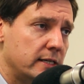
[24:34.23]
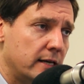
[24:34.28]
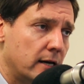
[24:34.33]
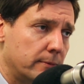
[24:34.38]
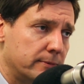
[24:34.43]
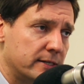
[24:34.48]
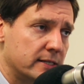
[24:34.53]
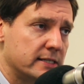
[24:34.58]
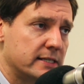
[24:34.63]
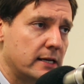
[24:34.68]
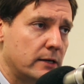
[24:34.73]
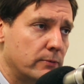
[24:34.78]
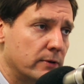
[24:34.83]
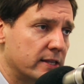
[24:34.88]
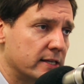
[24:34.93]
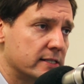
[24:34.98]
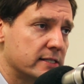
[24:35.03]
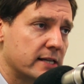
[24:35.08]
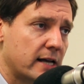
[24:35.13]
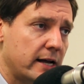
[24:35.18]
He helped his kid
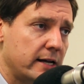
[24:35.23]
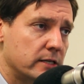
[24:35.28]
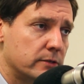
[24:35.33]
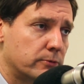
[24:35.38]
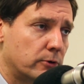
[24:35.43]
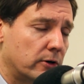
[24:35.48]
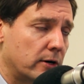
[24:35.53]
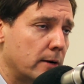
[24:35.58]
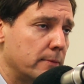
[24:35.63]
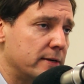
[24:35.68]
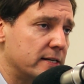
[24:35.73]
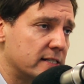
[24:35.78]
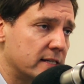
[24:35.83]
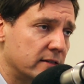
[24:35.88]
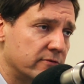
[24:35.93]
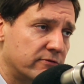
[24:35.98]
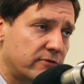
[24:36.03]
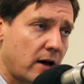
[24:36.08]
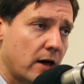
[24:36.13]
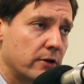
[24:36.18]
with his science program. He's
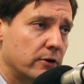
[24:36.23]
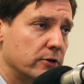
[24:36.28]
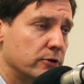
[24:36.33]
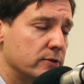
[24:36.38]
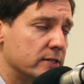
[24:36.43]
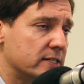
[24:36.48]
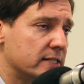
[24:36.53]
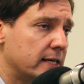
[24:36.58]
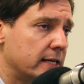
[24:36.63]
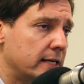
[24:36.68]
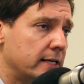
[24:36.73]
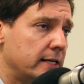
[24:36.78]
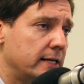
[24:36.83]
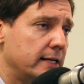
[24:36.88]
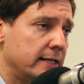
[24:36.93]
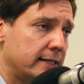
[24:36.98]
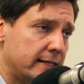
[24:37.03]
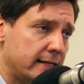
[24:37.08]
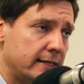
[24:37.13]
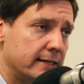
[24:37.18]
a father to his kid.
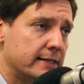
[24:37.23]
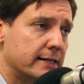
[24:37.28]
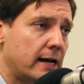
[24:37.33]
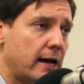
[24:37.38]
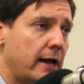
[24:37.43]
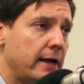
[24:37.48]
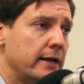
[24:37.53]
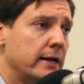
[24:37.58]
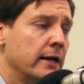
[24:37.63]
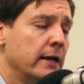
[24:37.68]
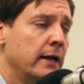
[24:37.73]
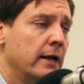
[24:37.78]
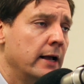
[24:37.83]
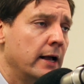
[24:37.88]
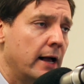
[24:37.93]
He didn't die.